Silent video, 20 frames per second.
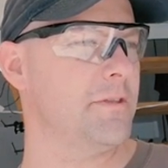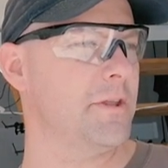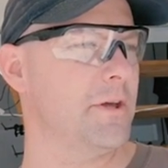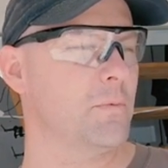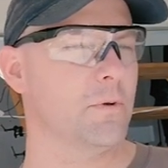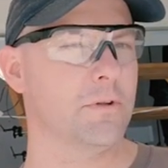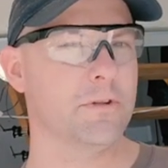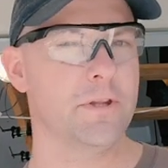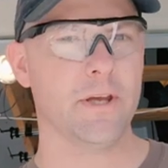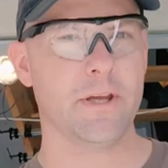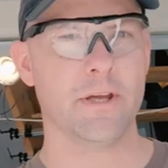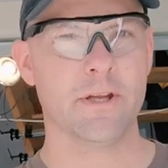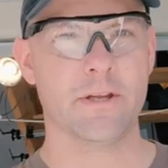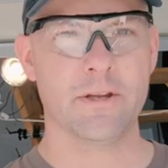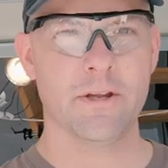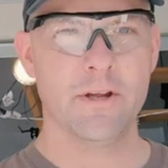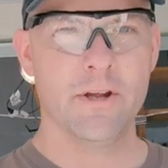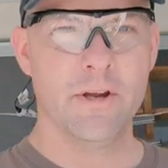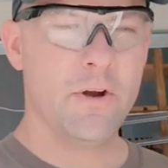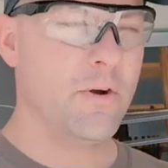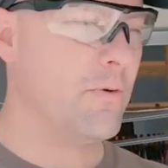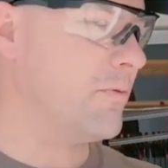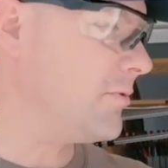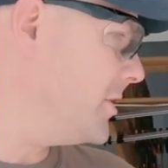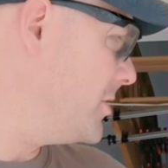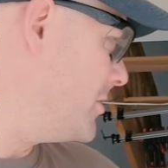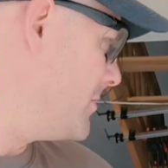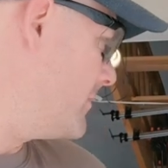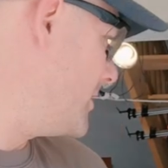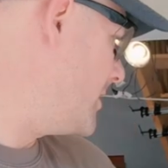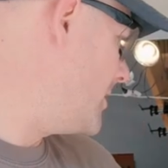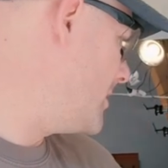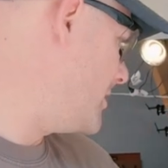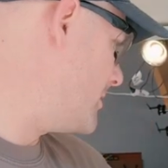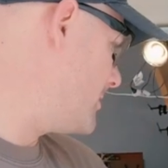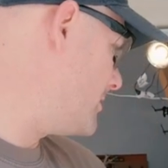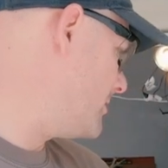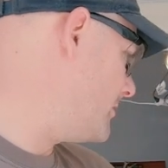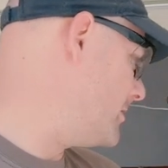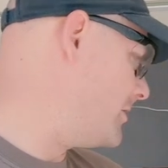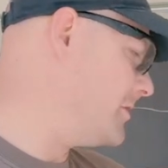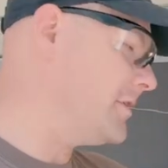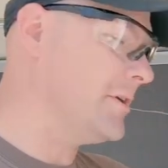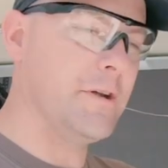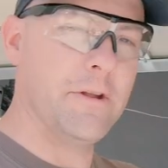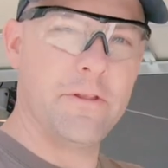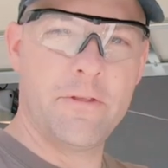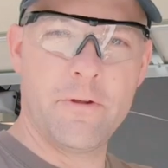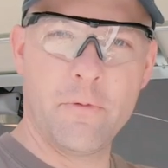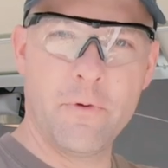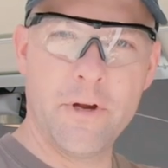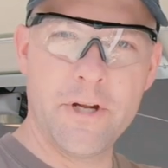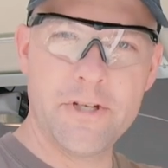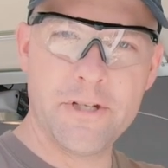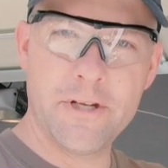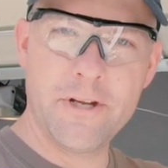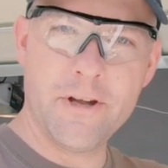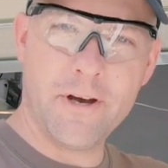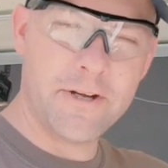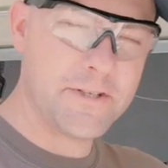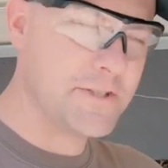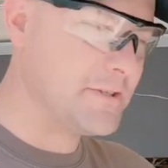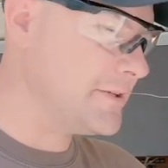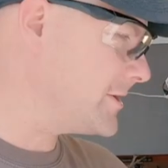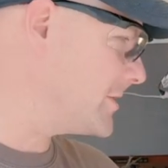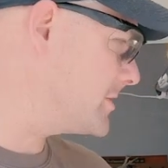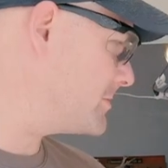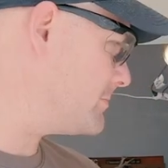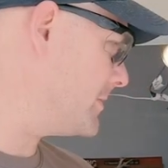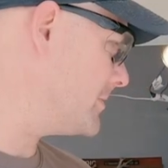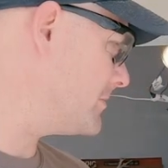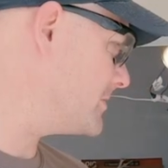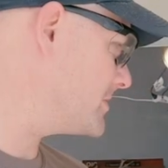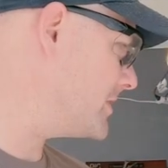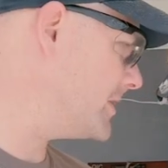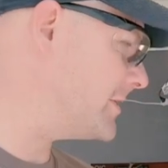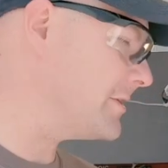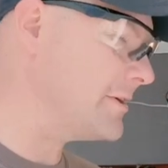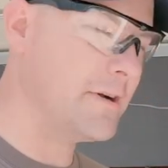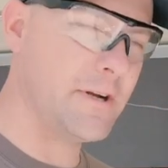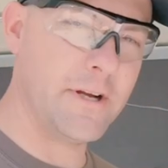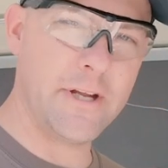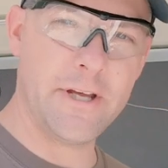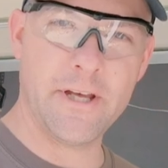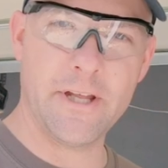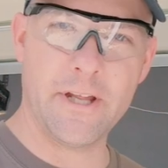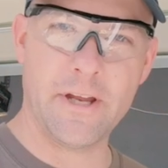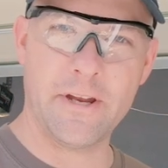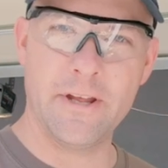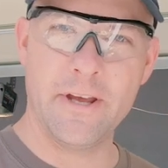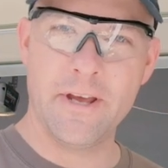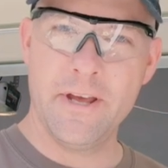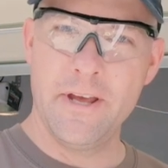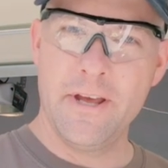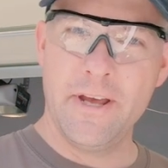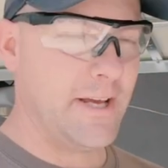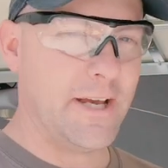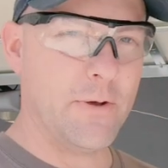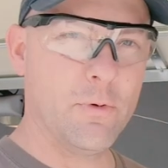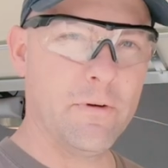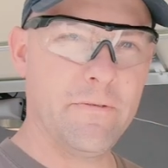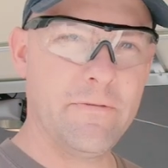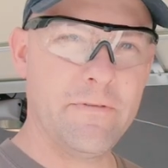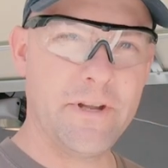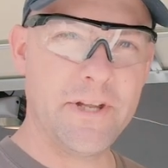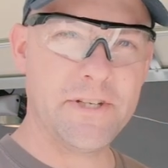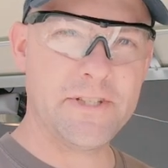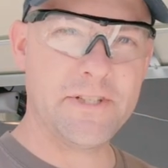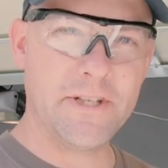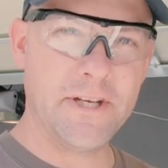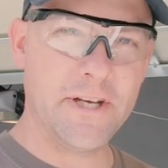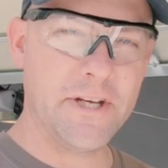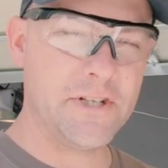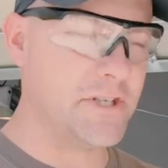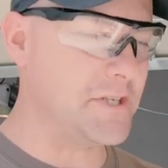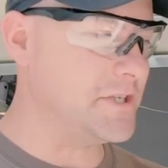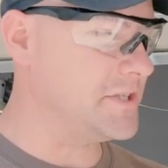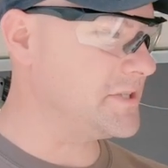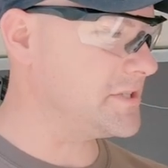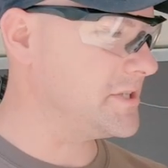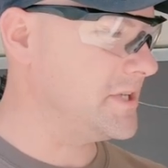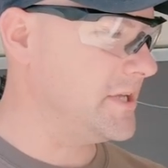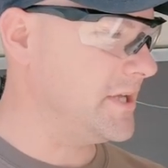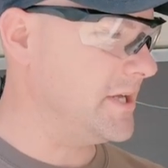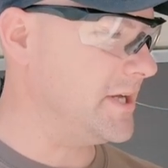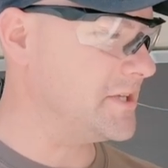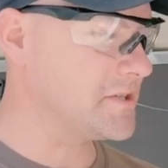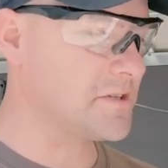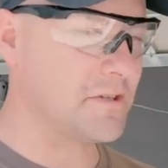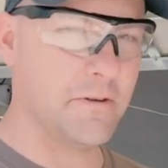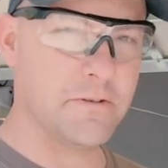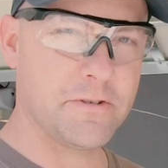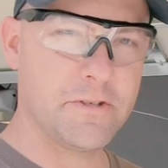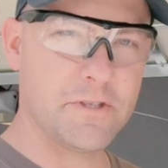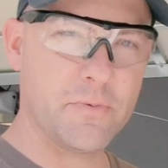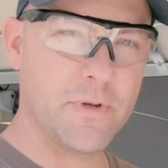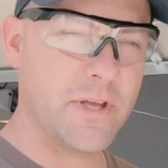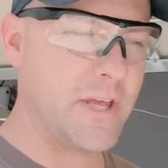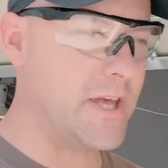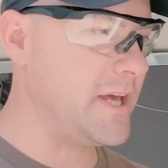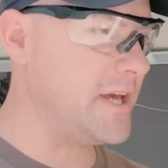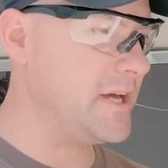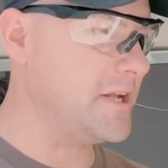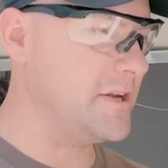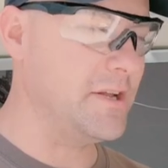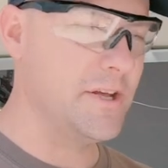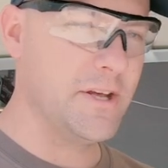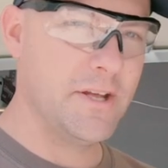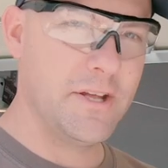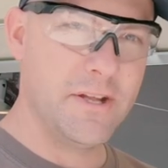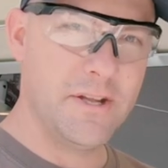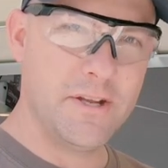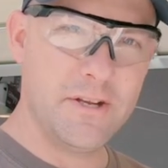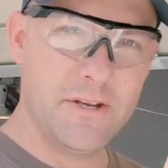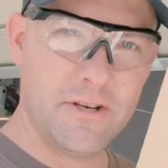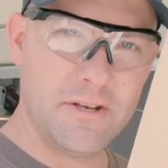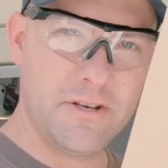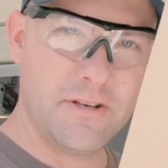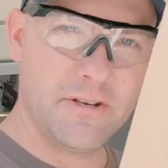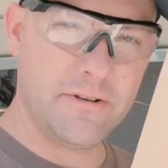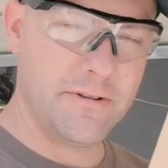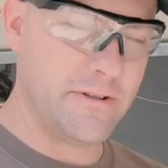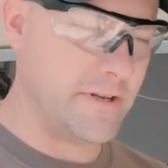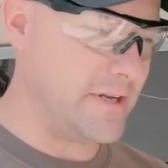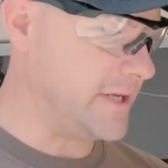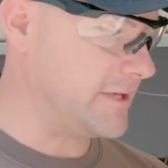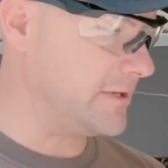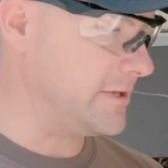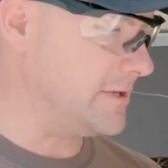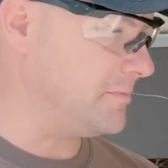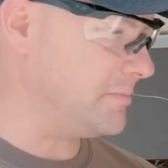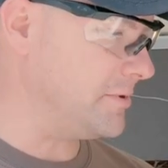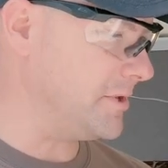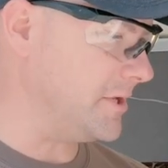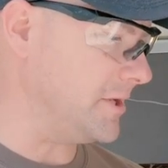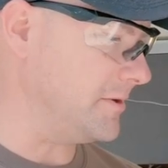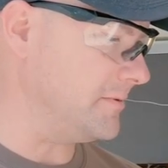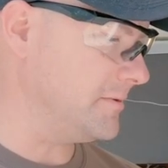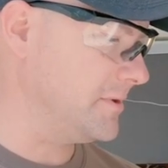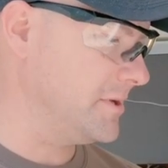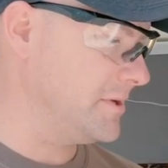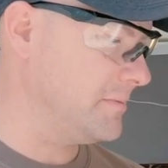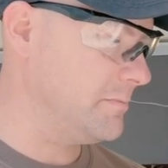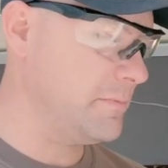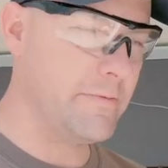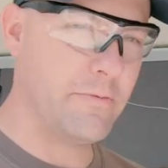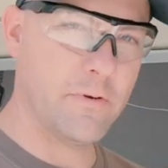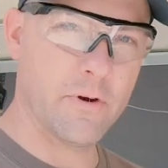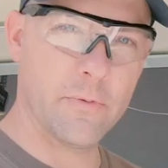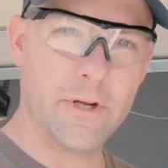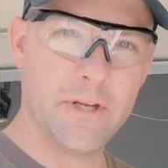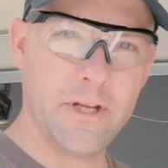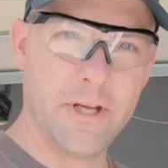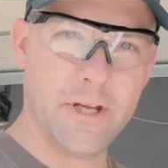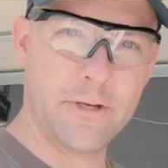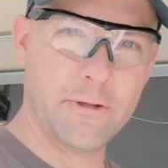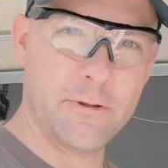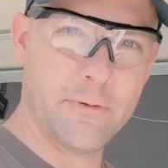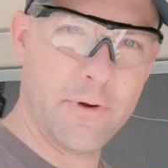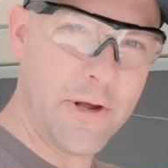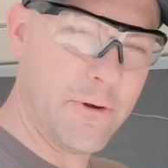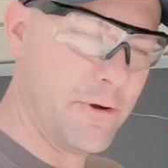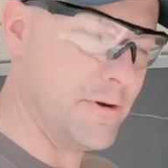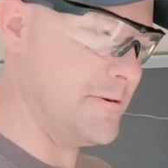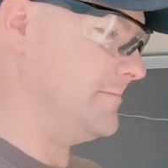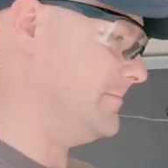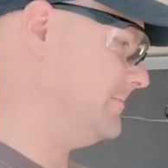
I think we'll take it right over here to the, the Ridgid oscillating spindle sander and, and we'll finesse the edges as close as we can to the neck template before we take it to the router.